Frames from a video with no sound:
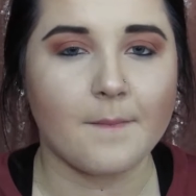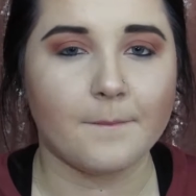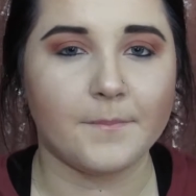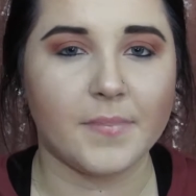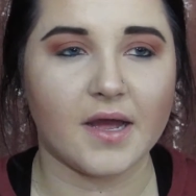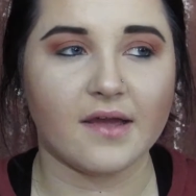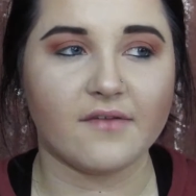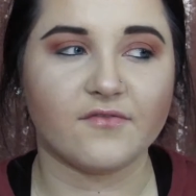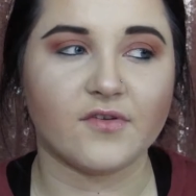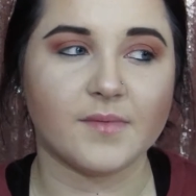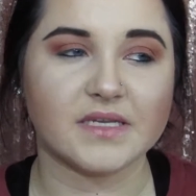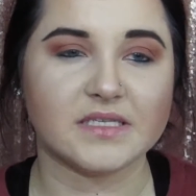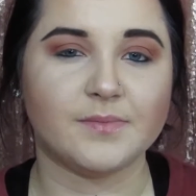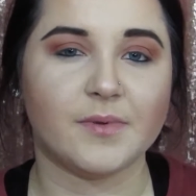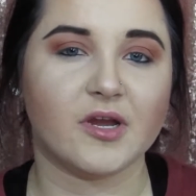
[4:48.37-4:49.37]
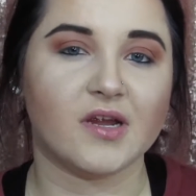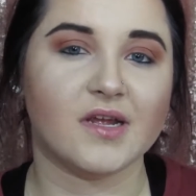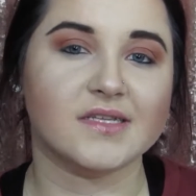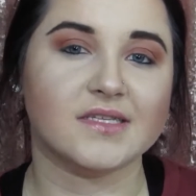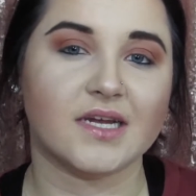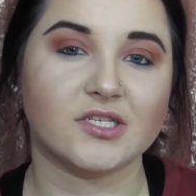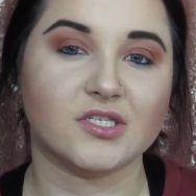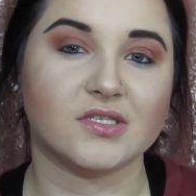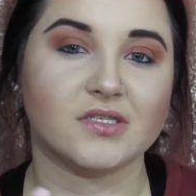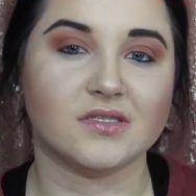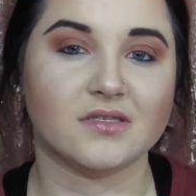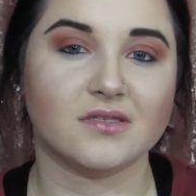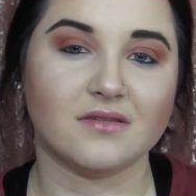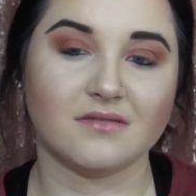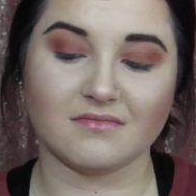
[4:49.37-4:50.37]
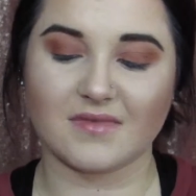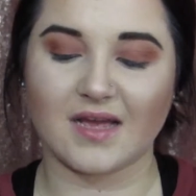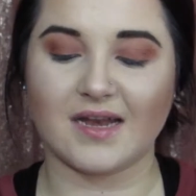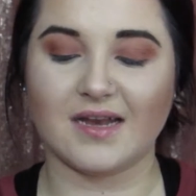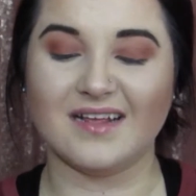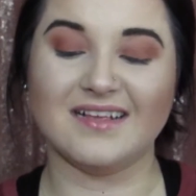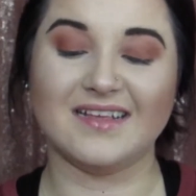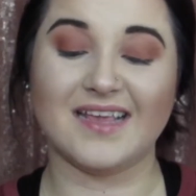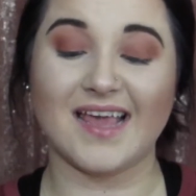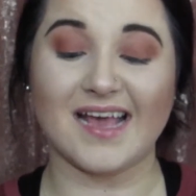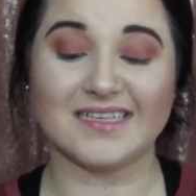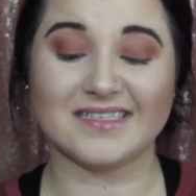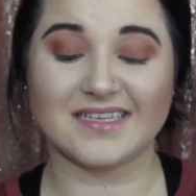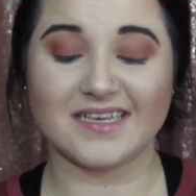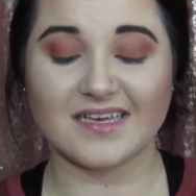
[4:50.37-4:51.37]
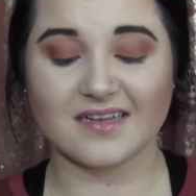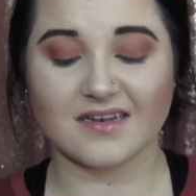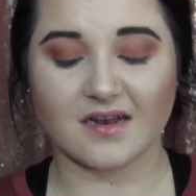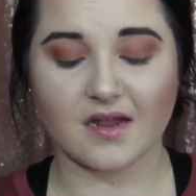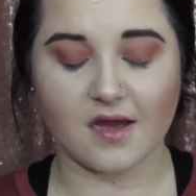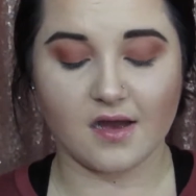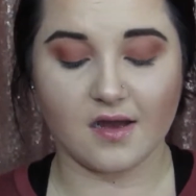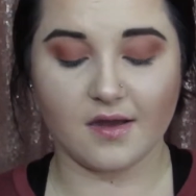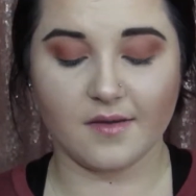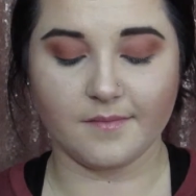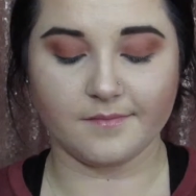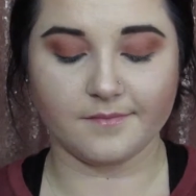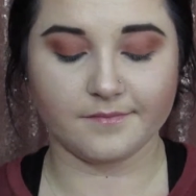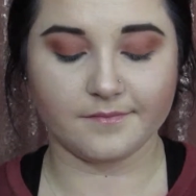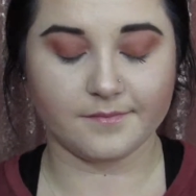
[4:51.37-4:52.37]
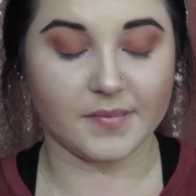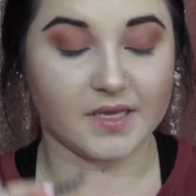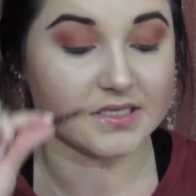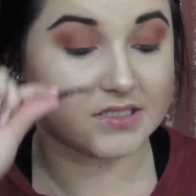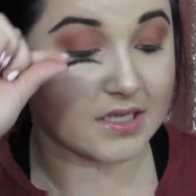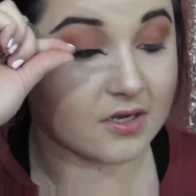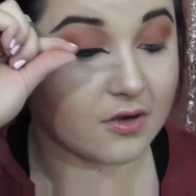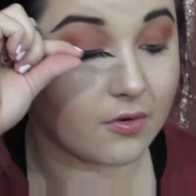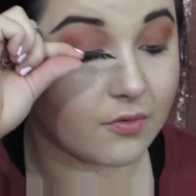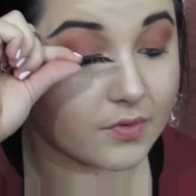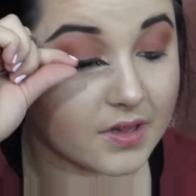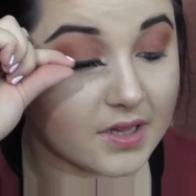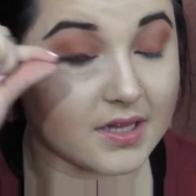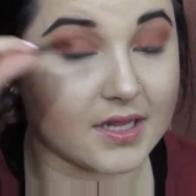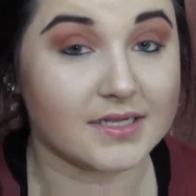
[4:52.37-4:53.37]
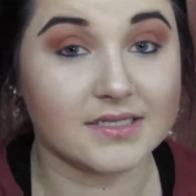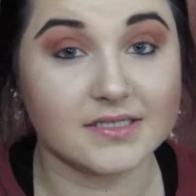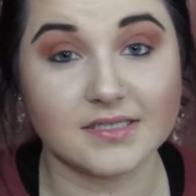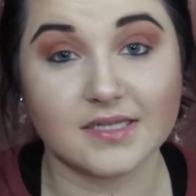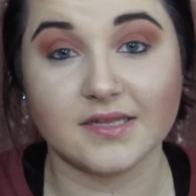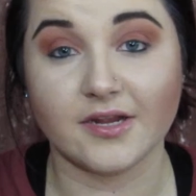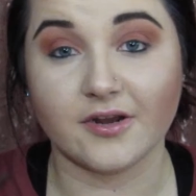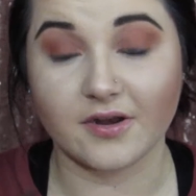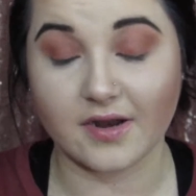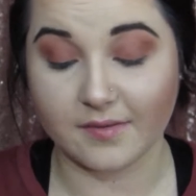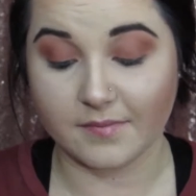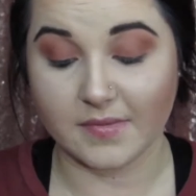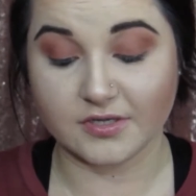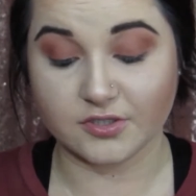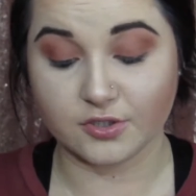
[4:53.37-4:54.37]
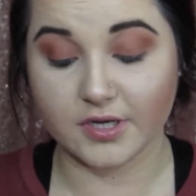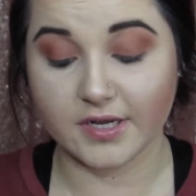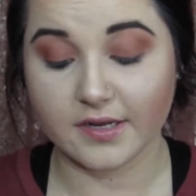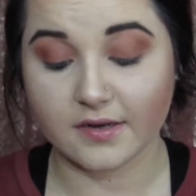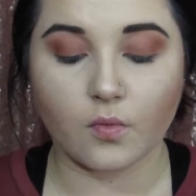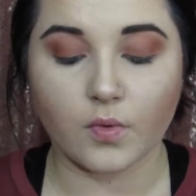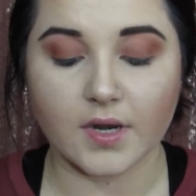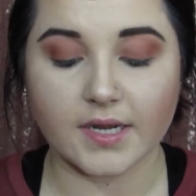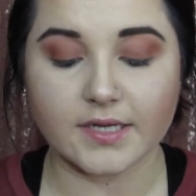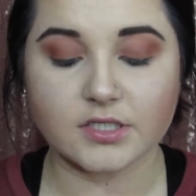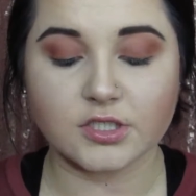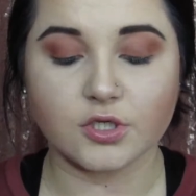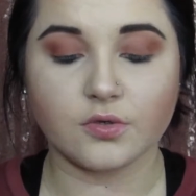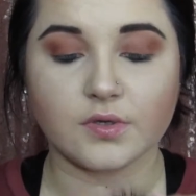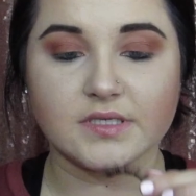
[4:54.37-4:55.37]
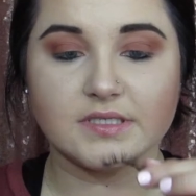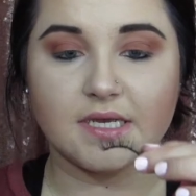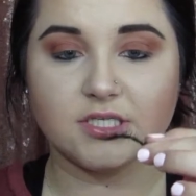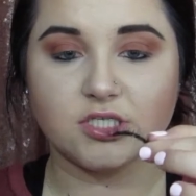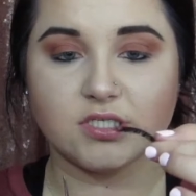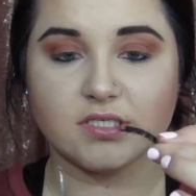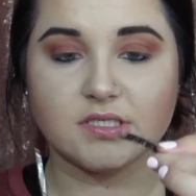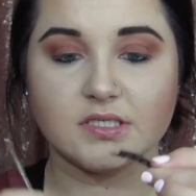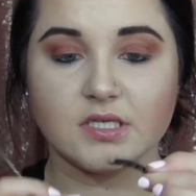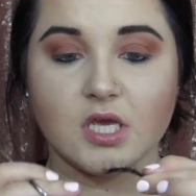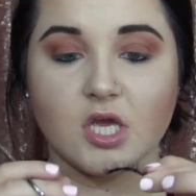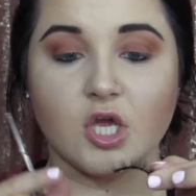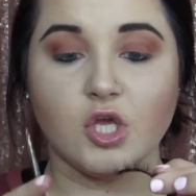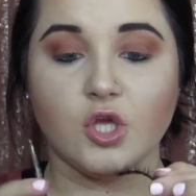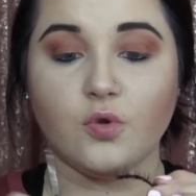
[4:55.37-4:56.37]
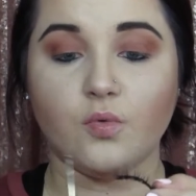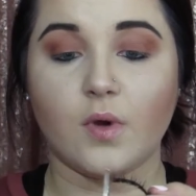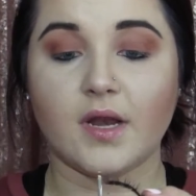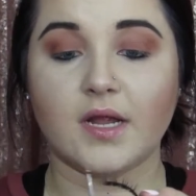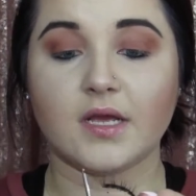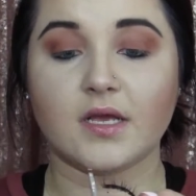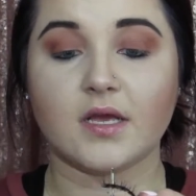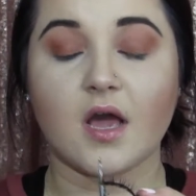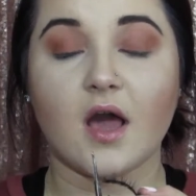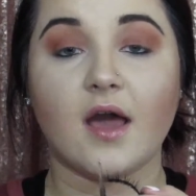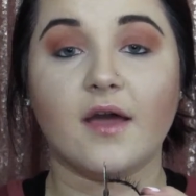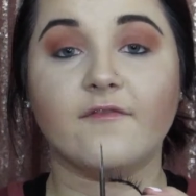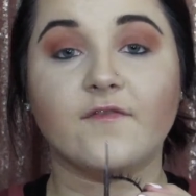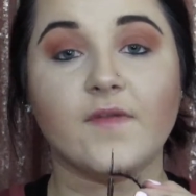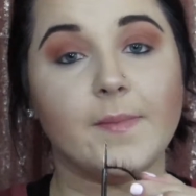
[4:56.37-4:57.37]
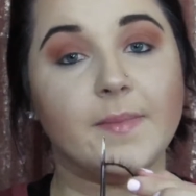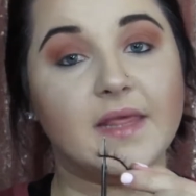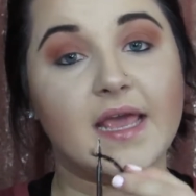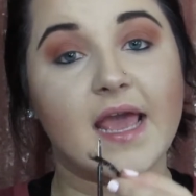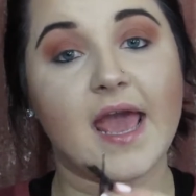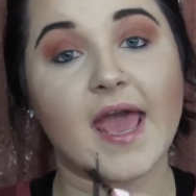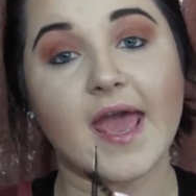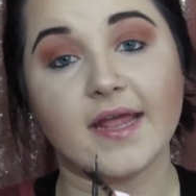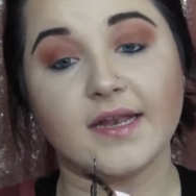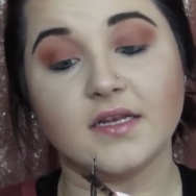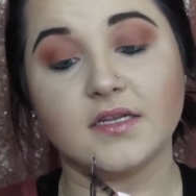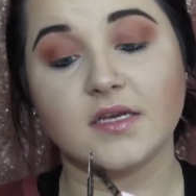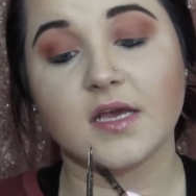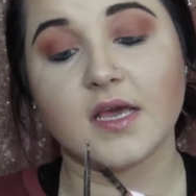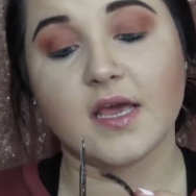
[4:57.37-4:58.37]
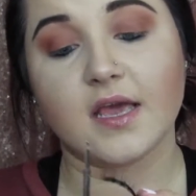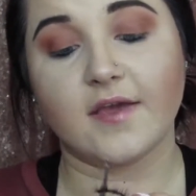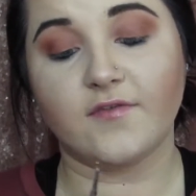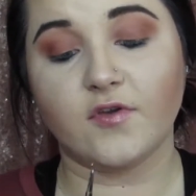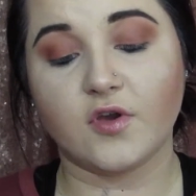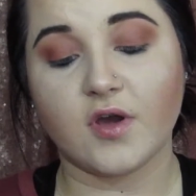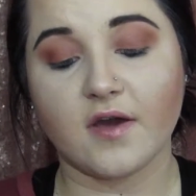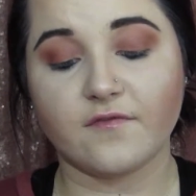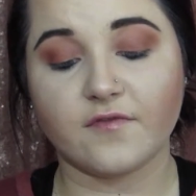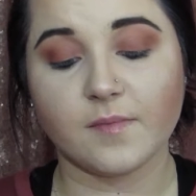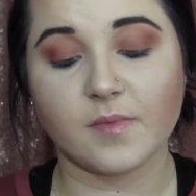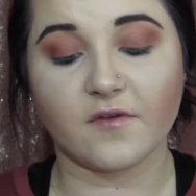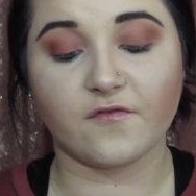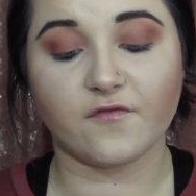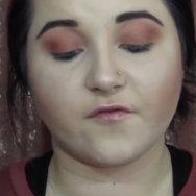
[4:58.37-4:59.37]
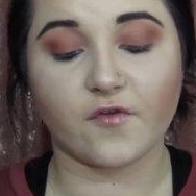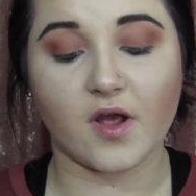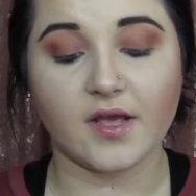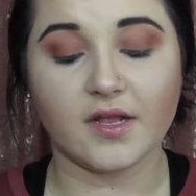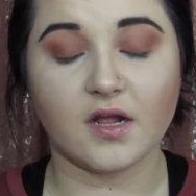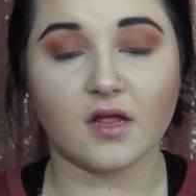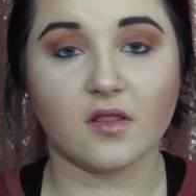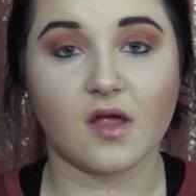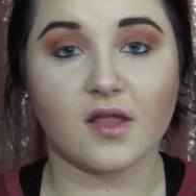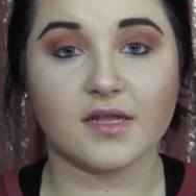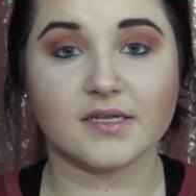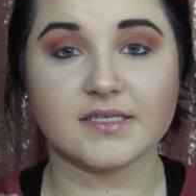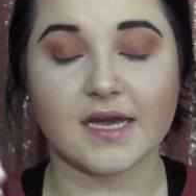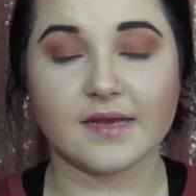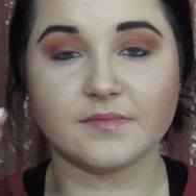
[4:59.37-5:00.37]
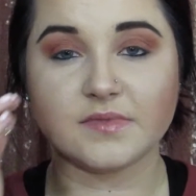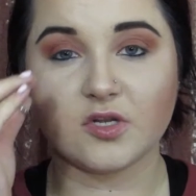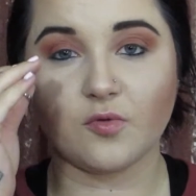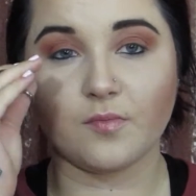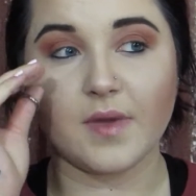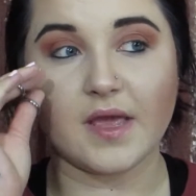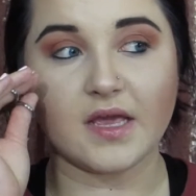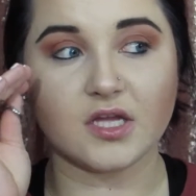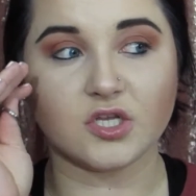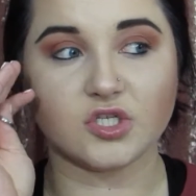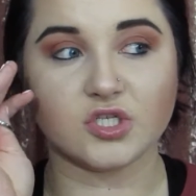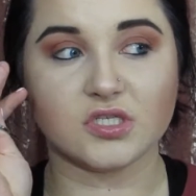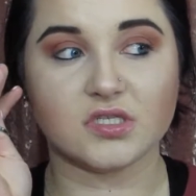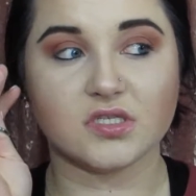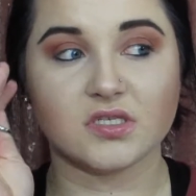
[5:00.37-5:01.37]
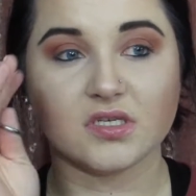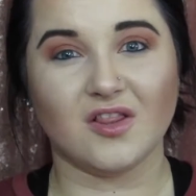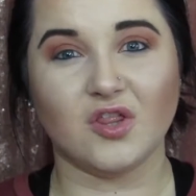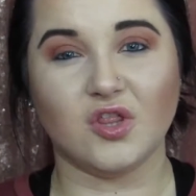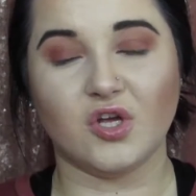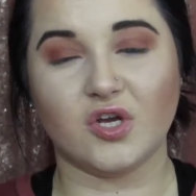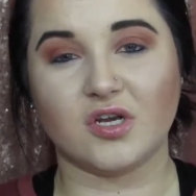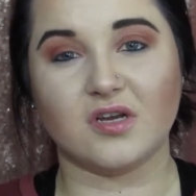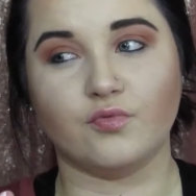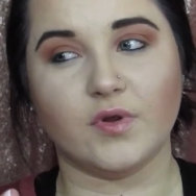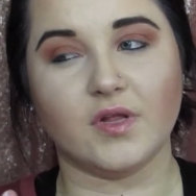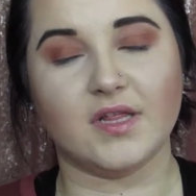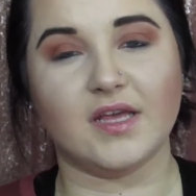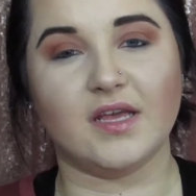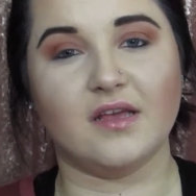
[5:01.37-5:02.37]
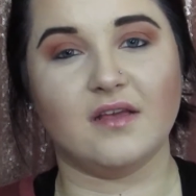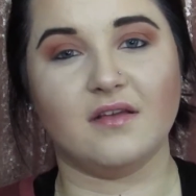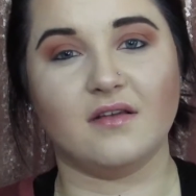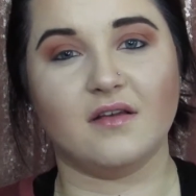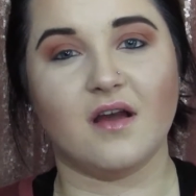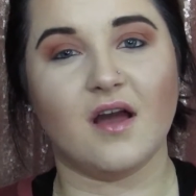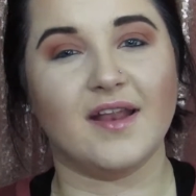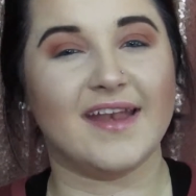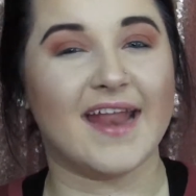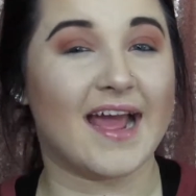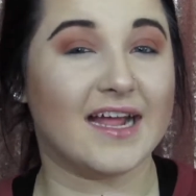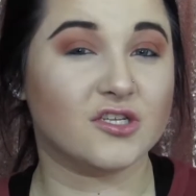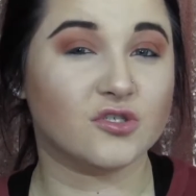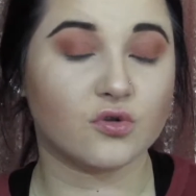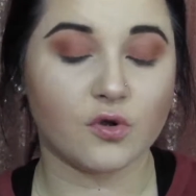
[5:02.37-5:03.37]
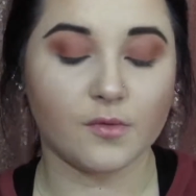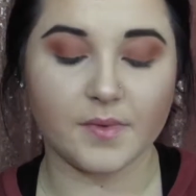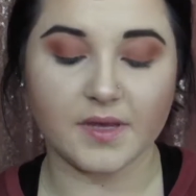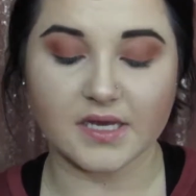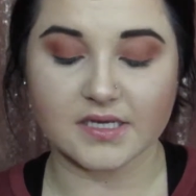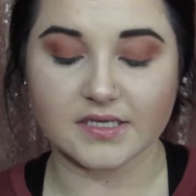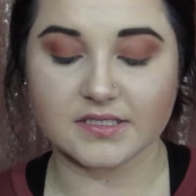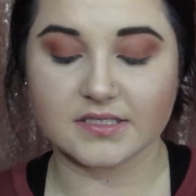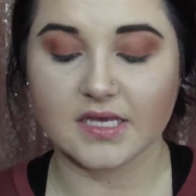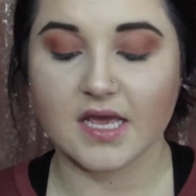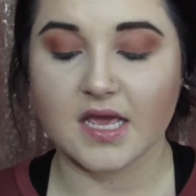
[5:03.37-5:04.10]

But from experience, I just kind of guess it because I don't really like to sit there and measure it. What I do is you want to cut from the end. If you cut from the front, a lot of the times it'll make it just look really unnatural because